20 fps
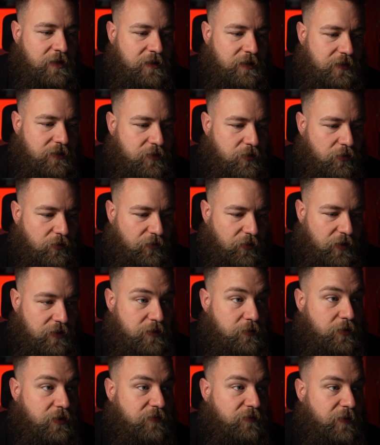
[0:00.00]
it's too fast.
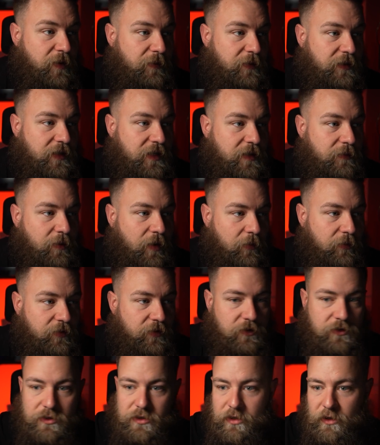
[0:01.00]
I wouldn't even be able to keep up with
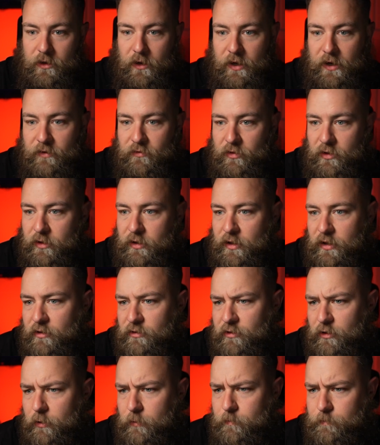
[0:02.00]
you just to go and have a look at it.
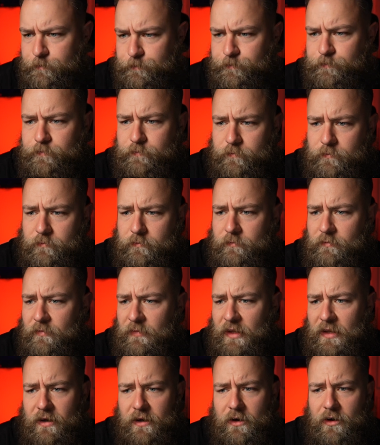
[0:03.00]
So
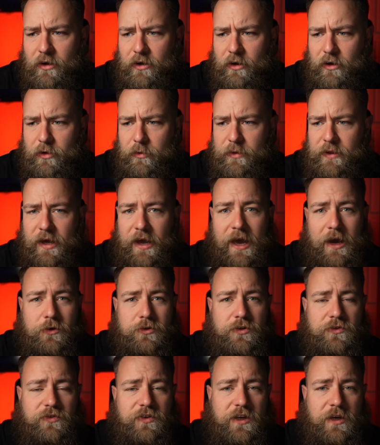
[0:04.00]
I can't argue with that. How
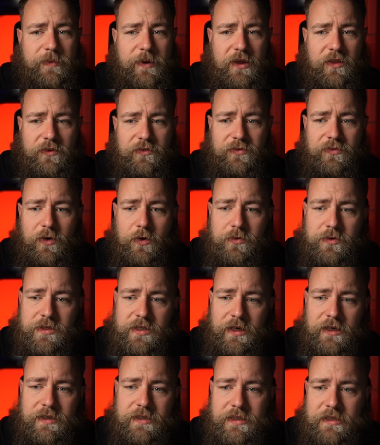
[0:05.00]
do you feel about the
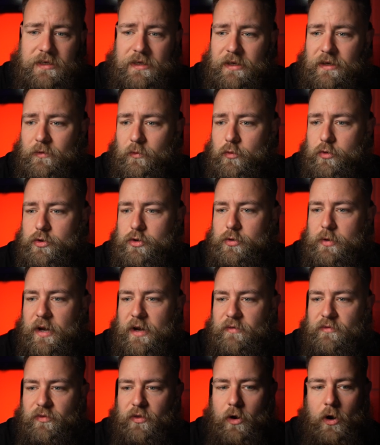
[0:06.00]
Votex kit? Would you
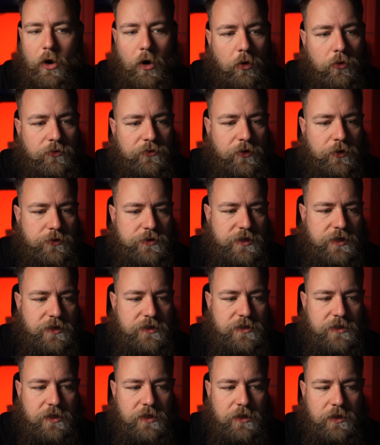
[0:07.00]
have the whole
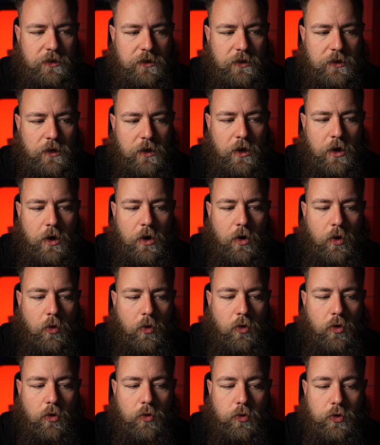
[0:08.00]
Votex kit?
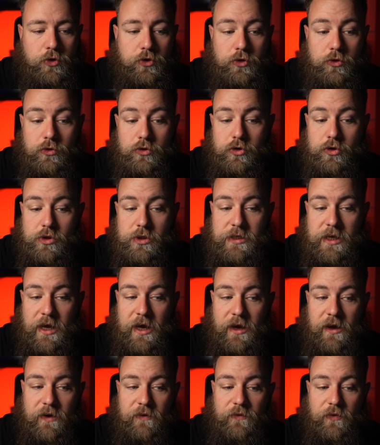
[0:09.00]
Or would you just
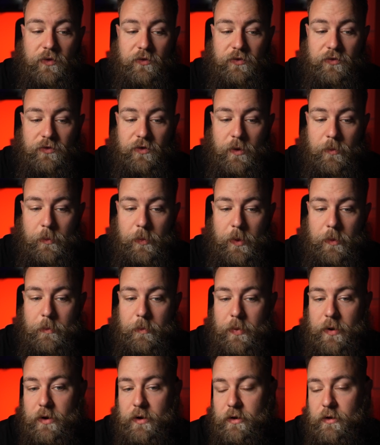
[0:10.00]
have the front
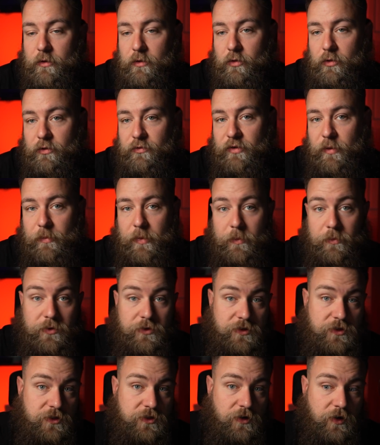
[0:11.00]
bumper, or the front bumper
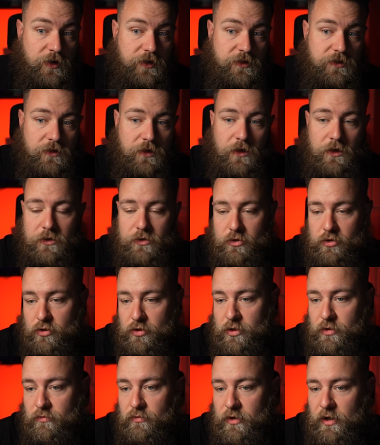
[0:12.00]
and side skirts,
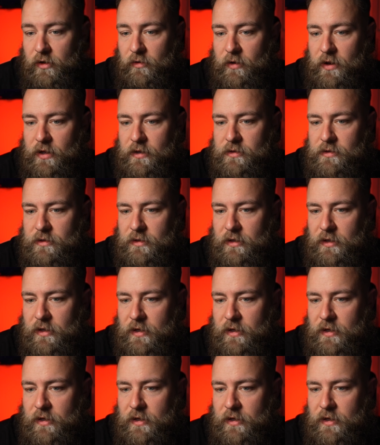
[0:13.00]
just the rear end?